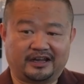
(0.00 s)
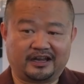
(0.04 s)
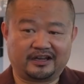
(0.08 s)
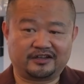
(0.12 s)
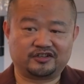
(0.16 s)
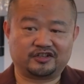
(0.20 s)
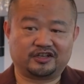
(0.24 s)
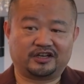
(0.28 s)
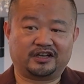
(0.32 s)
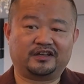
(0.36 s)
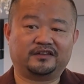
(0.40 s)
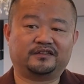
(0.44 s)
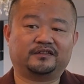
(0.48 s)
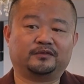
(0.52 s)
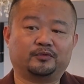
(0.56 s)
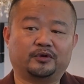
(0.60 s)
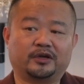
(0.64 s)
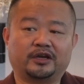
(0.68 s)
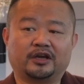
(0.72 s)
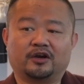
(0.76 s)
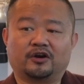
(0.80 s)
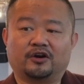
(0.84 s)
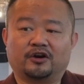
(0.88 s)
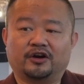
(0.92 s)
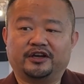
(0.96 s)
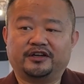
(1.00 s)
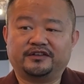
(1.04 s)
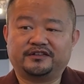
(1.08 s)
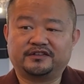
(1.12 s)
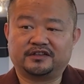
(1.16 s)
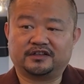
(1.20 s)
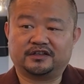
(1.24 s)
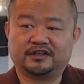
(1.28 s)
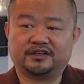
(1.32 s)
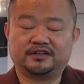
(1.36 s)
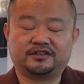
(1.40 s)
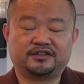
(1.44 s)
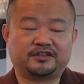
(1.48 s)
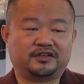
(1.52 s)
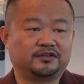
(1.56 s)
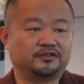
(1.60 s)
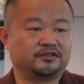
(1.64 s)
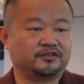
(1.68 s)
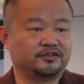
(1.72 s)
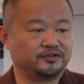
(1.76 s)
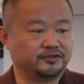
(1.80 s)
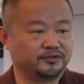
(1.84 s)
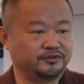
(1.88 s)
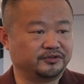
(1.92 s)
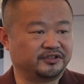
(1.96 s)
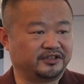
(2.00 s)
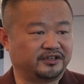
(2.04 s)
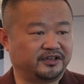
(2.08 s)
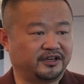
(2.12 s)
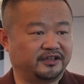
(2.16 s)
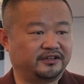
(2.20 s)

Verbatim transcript: Actually, it's, we call it a tilted rotor.